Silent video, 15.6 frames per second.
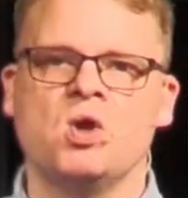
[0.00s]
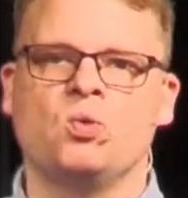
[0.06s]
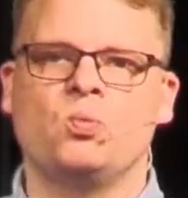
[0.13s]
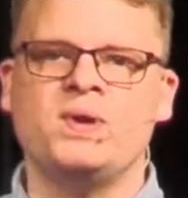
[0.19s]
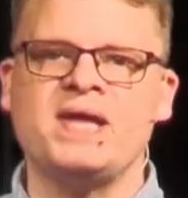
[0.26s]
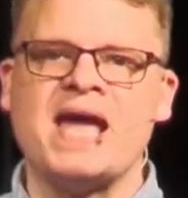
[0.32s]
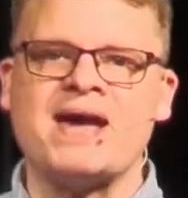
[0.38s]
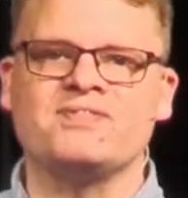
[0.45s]

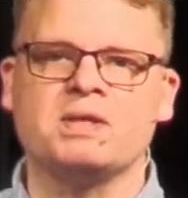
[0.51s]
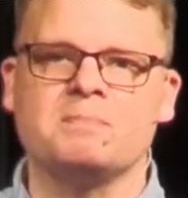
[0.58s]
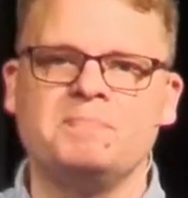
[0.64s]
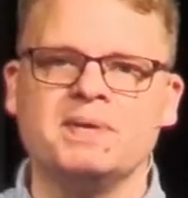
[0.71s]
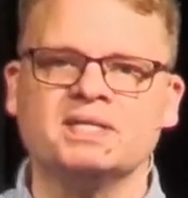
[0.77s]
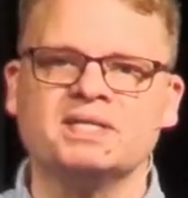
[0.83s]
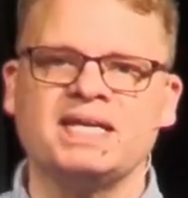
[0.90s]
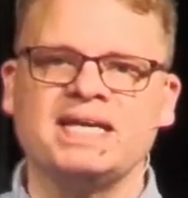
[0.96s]
We have the
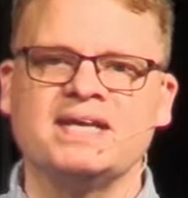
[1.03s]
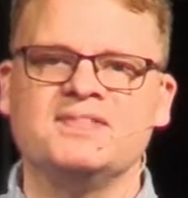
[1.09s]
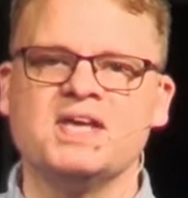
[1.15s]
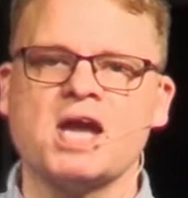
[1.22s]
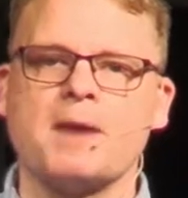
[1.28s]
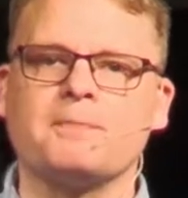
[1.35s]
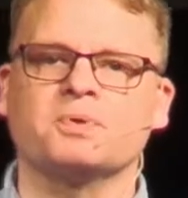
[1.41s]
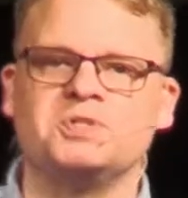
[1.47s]
ability and
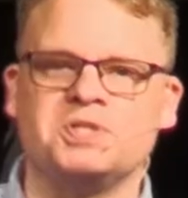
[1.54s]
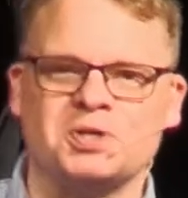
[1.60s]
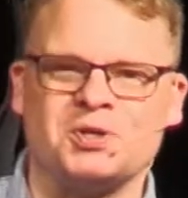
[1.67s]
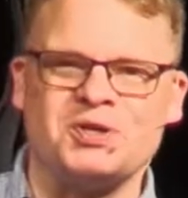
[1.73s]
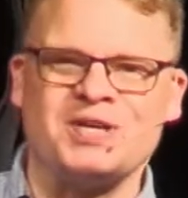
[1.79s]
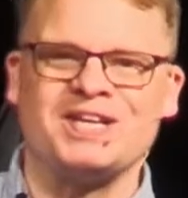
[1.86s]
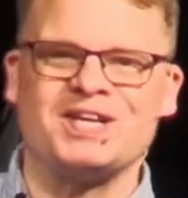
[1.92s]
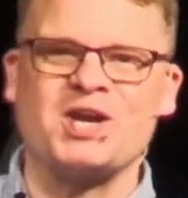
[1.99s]
the
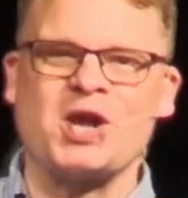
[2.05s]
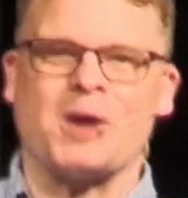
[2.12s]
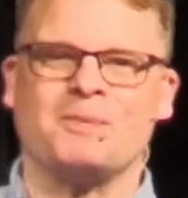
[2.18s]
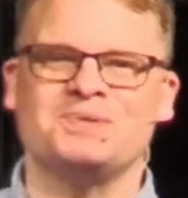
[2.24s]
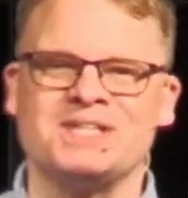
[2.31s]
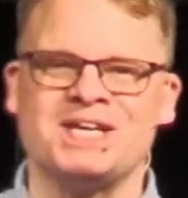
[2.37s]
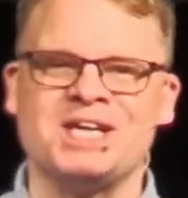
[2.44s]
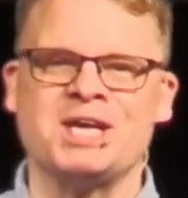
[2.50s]
opportunity to come
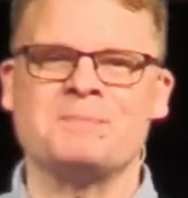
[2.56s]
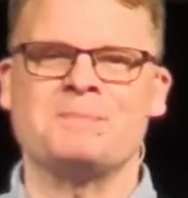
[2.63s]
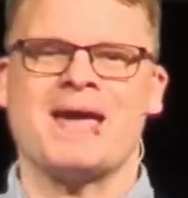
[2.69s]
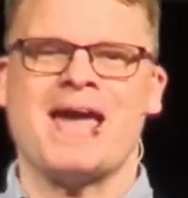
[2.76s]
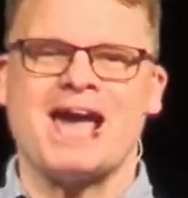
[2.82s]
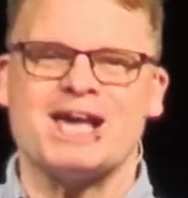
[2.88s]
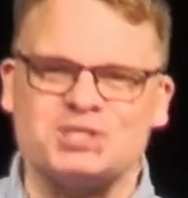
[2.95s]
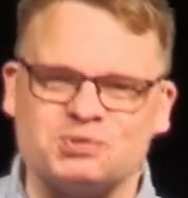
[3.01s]
to him
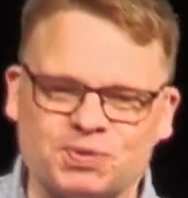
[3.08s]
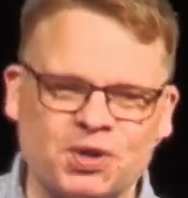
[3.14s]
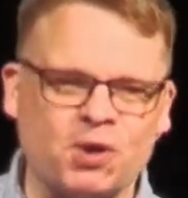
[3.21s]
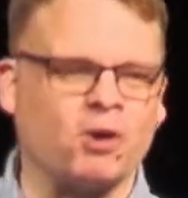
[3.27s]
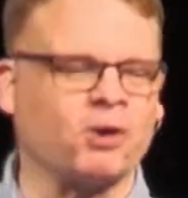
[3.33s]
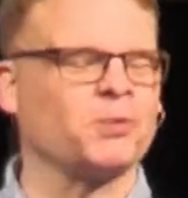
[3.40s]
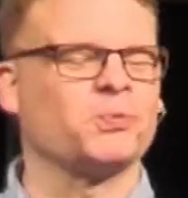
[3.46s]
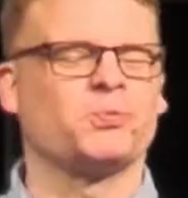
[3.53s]
as we are,